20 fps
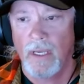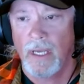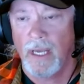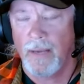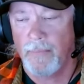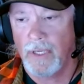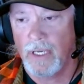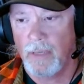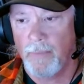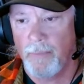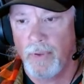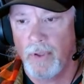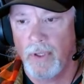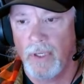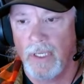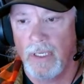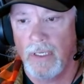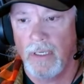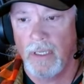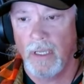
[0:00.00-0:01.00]
I'm going to
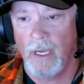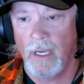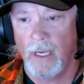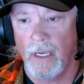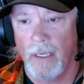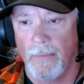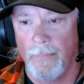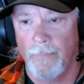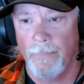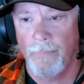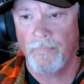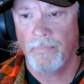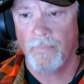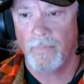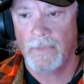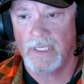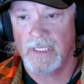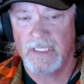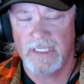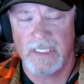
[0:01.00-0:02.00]
put um,
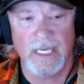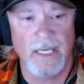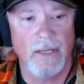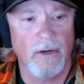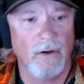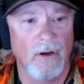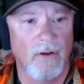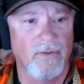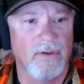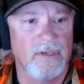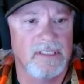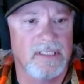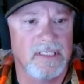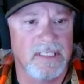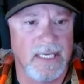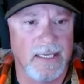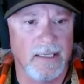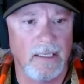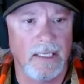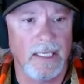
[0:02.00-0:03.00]
cedar on the
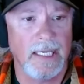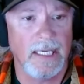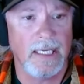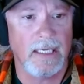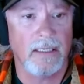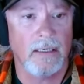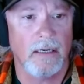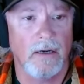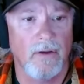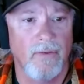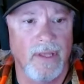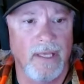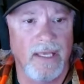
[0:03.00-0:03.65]
ceiling on the